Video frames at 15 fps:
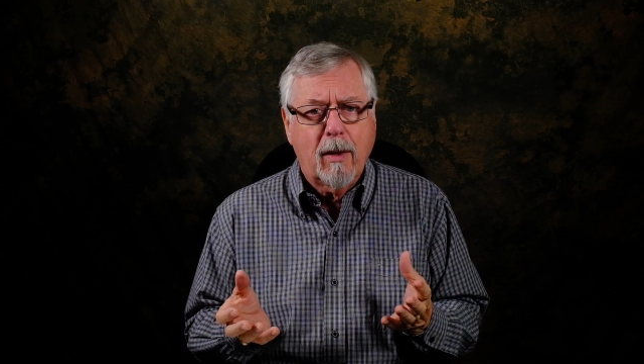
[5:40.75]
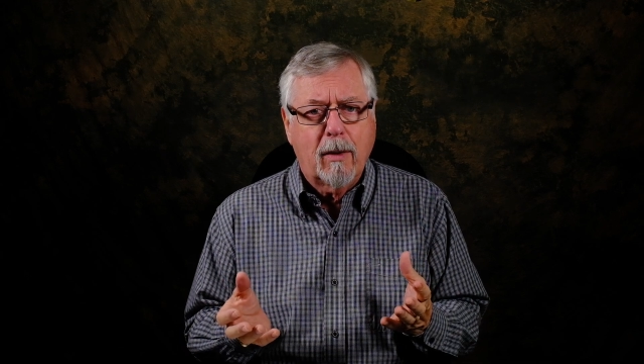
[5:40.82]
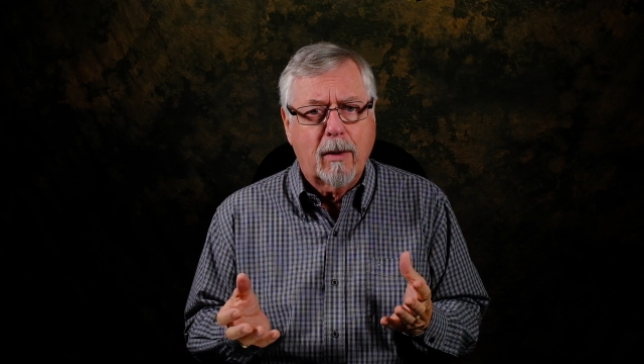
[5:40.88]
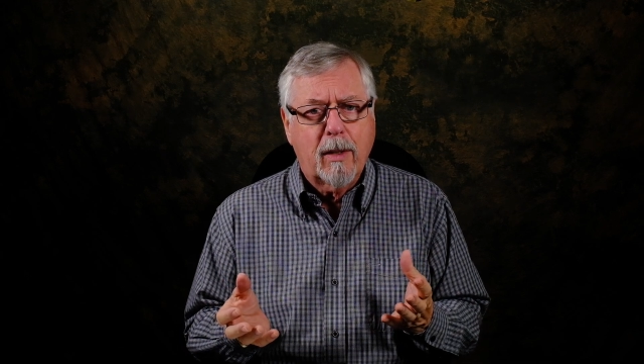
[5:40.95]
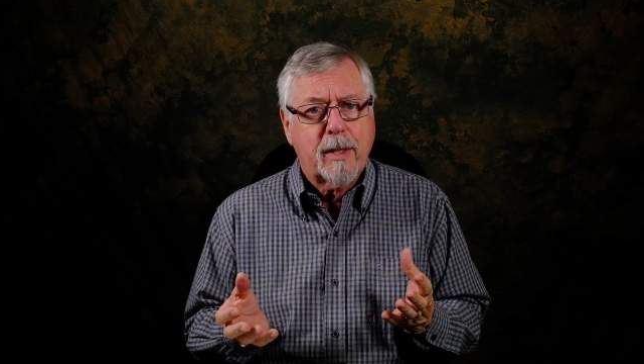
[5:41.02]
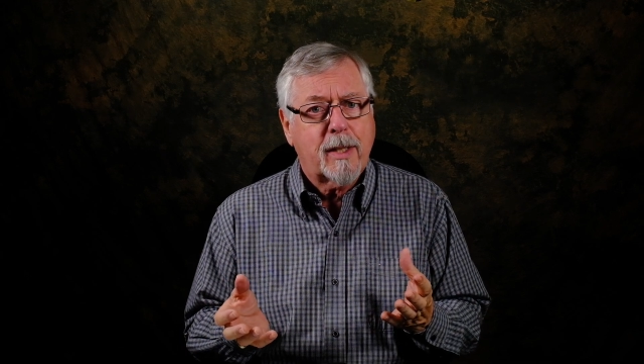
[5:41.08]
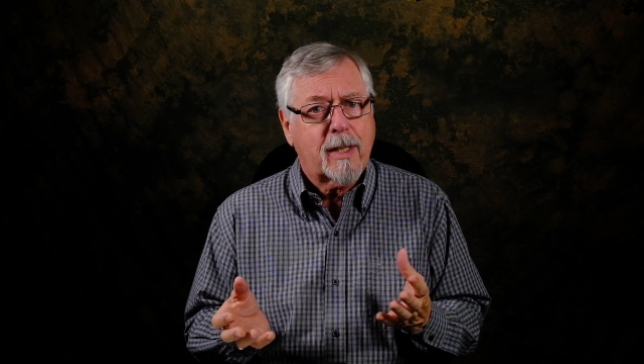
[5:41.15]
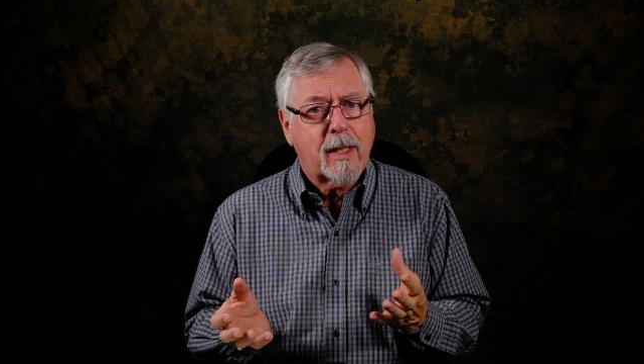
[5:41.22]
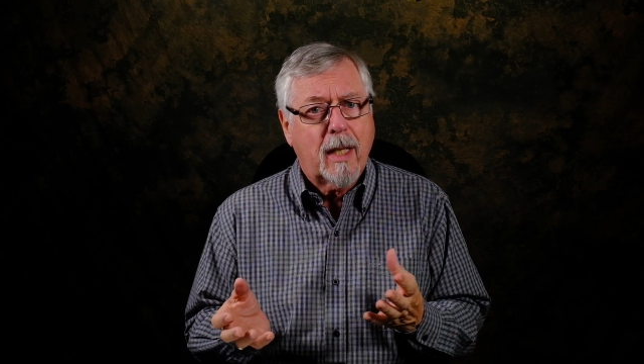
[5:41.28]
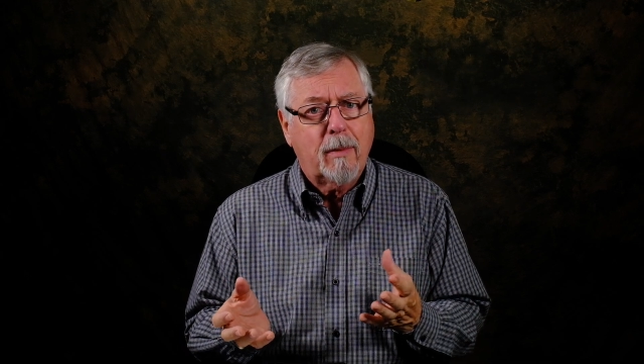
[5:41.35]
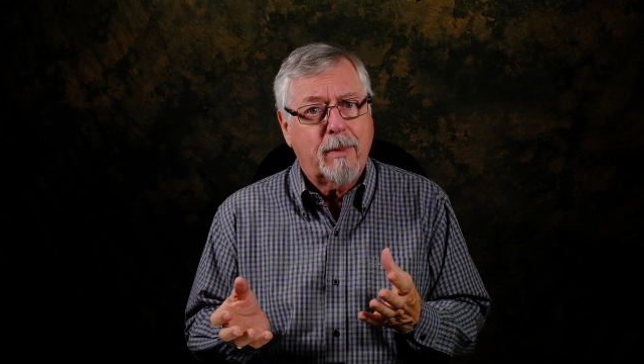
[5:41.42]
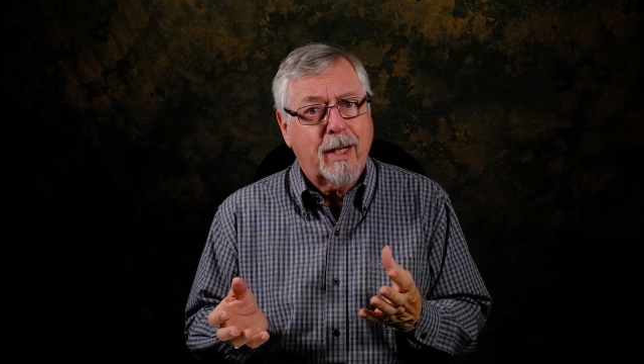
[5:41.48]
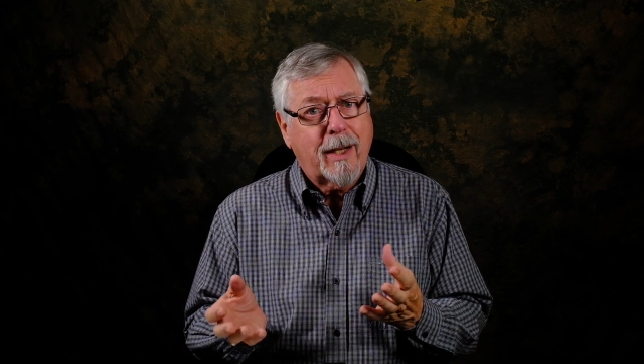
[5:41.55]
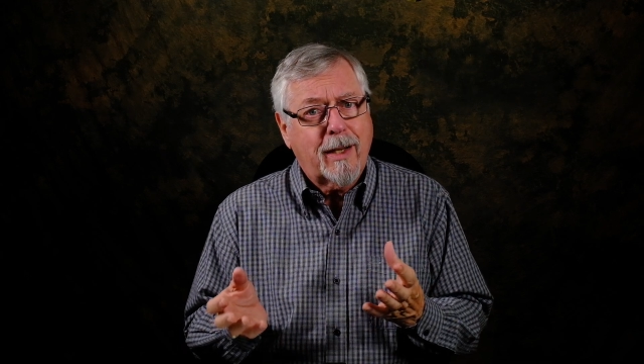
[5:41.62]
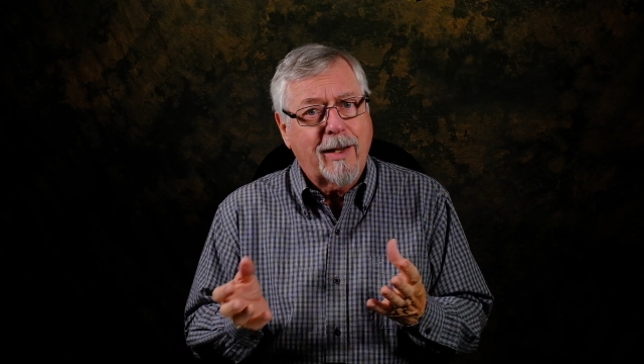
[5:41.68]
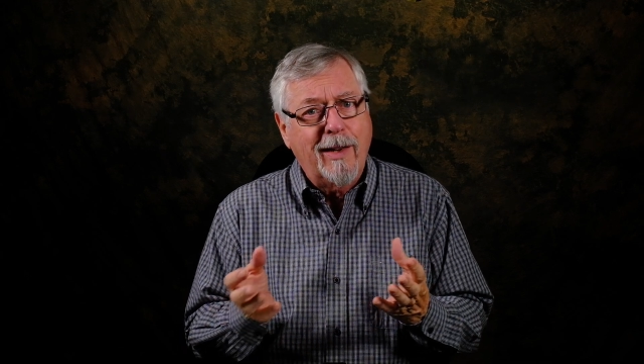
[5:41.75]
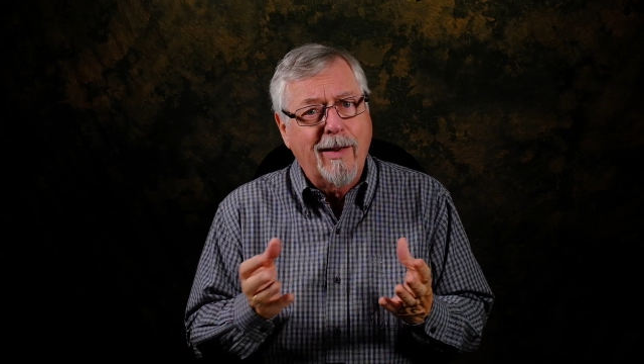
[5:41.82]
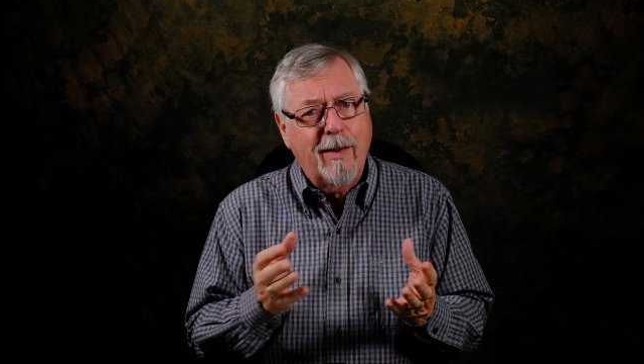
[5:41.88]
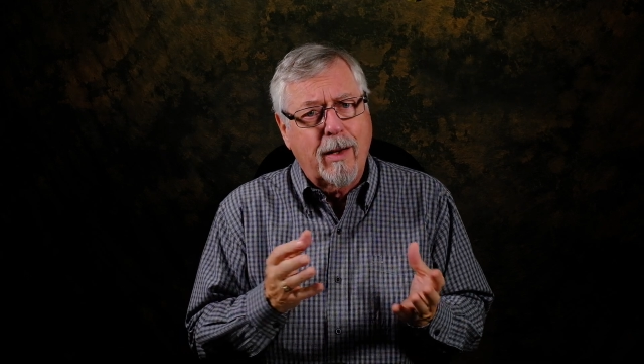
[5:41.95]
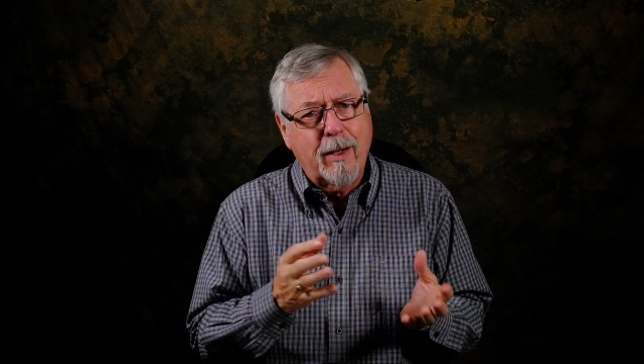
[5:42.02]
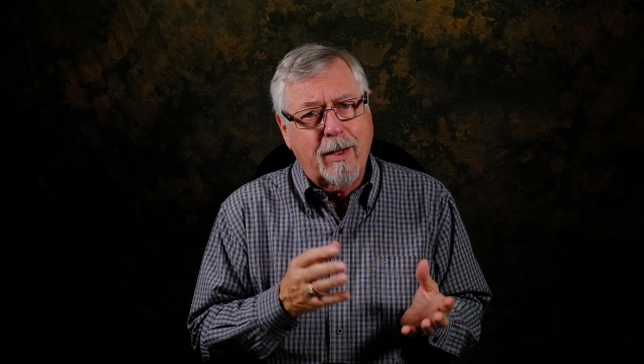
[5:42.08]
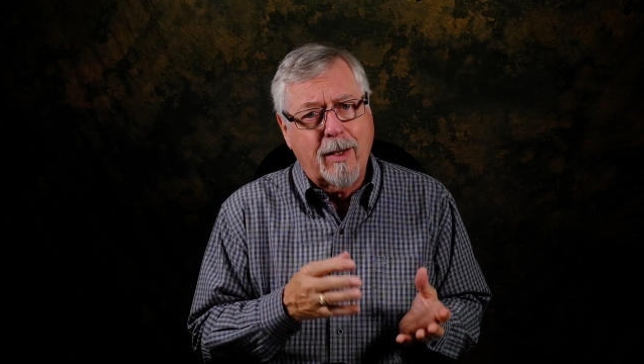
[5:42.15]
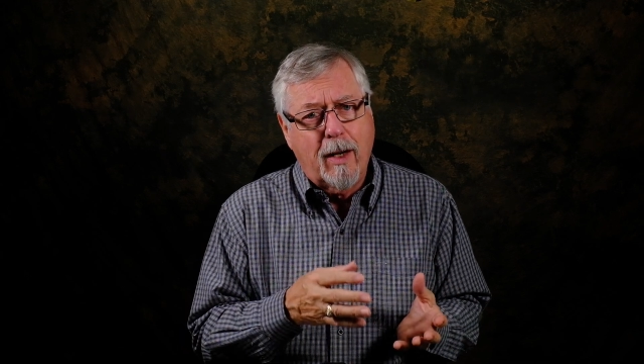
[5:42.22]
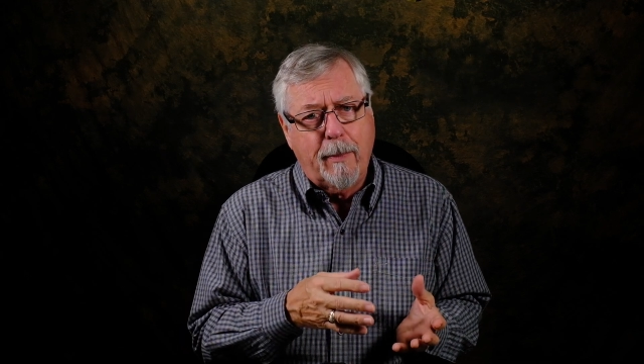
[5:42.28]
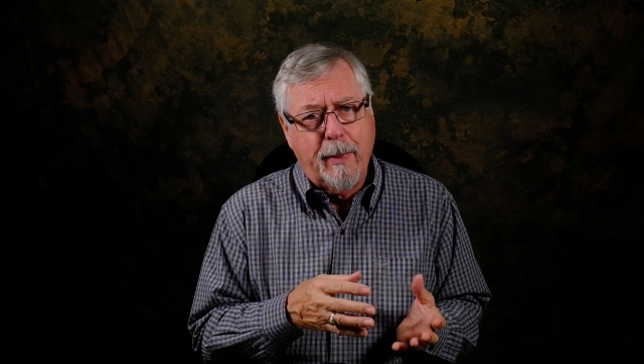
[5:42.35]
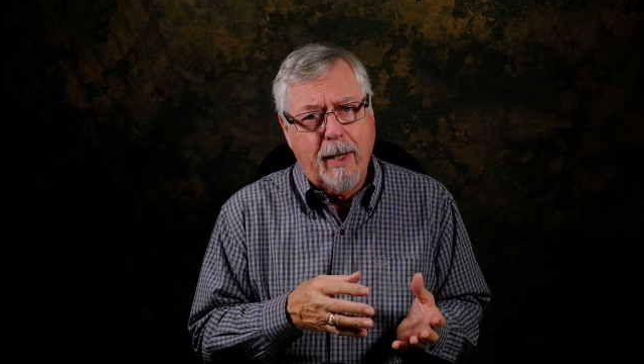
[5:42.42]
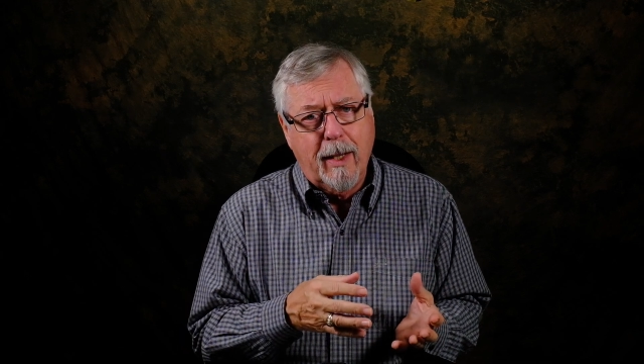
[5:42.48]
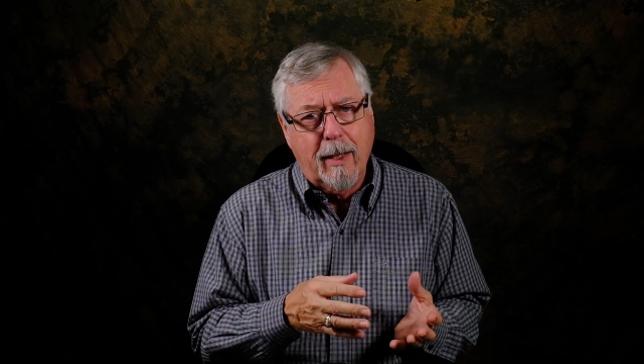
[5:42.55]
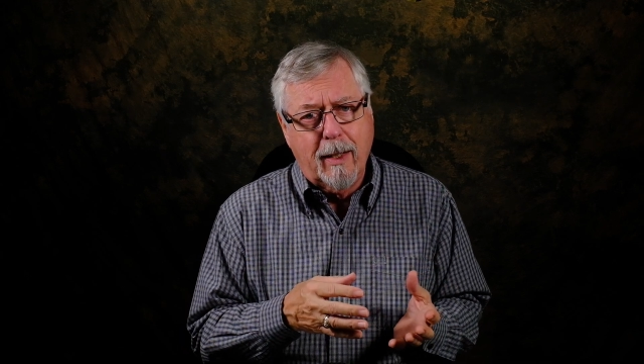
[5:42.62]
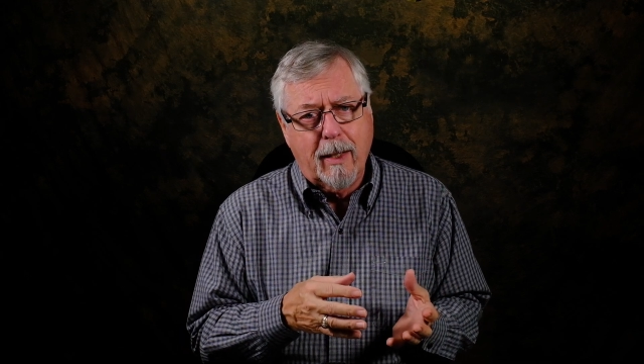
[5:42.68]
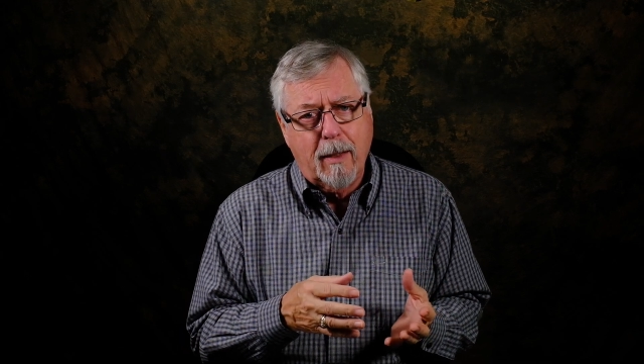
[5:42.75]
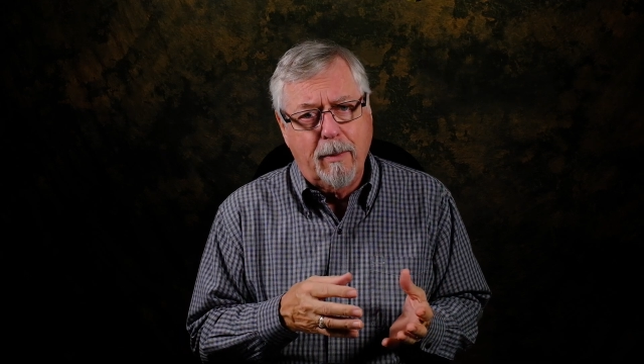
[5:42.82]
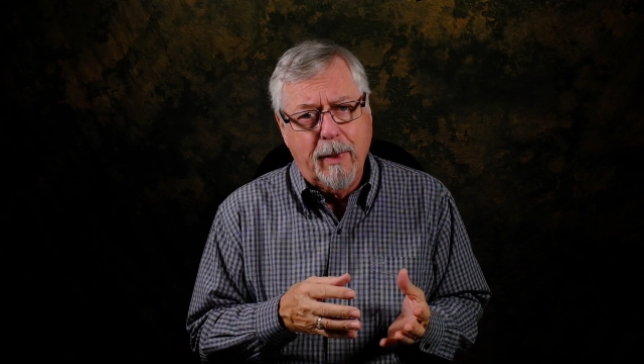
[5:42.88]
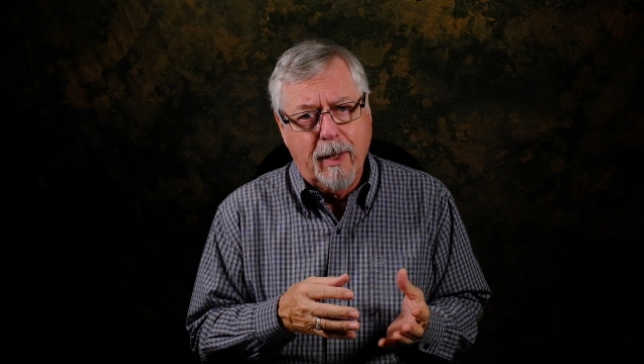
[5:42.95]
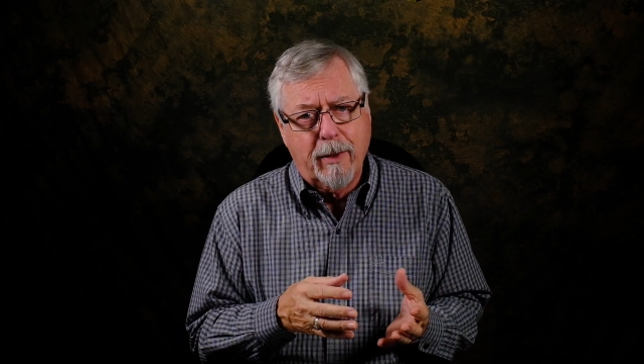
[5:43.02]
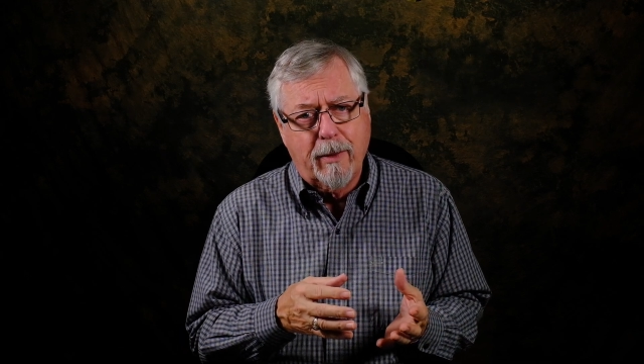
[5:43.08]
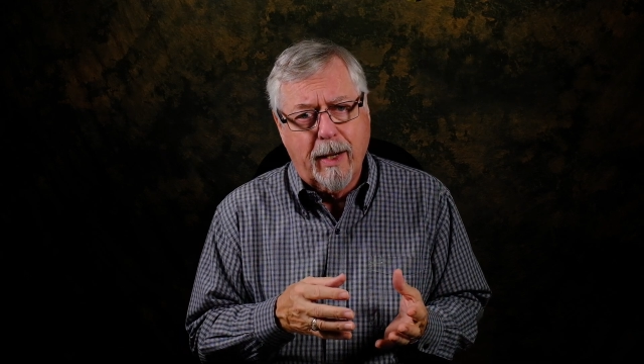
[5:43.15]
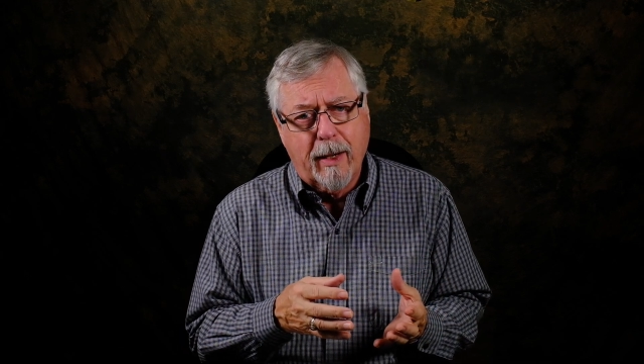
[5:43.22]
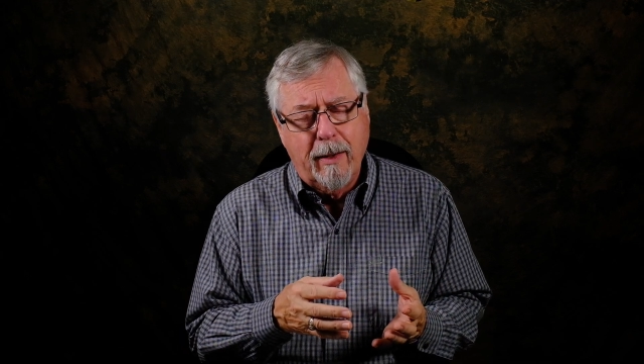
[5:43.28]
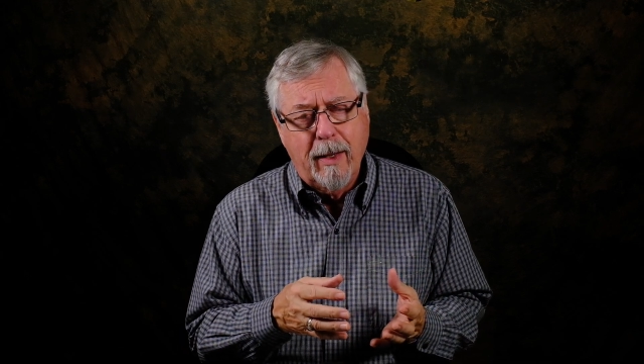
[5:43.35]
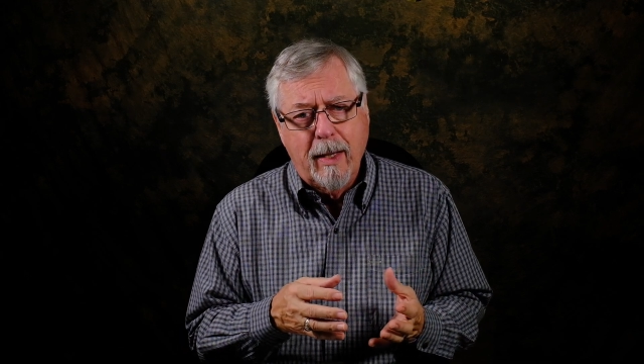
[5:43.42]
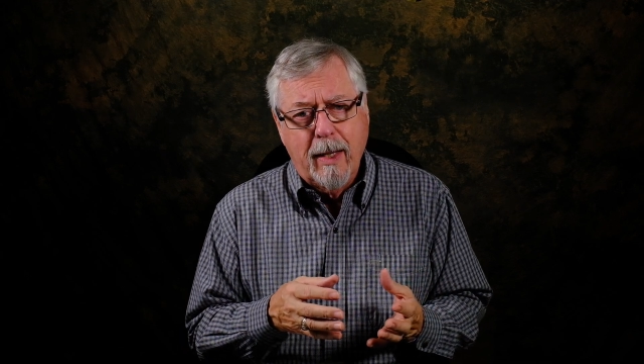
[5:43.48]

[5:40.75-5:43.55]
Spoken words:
or is the subject not dominating the metering?